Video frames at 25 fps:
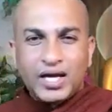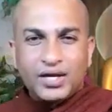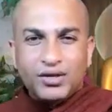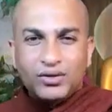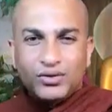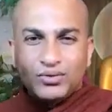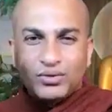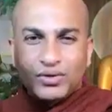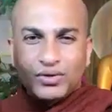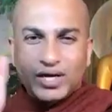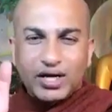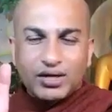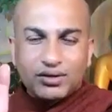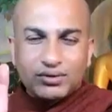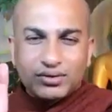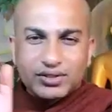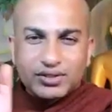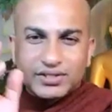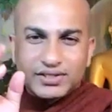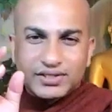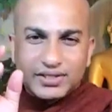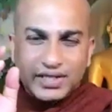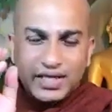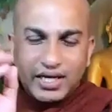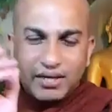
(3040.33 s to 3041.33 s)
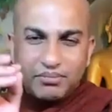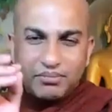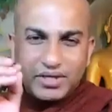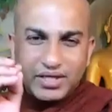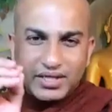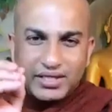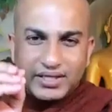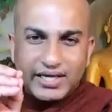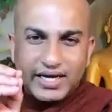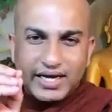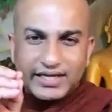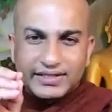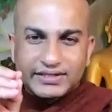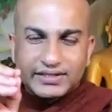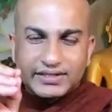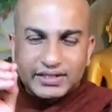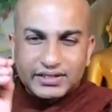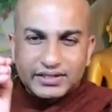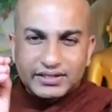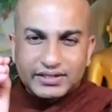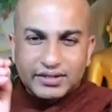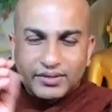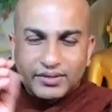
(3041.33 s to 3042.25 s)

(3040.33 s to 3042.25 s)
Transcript: you cannot name it as a,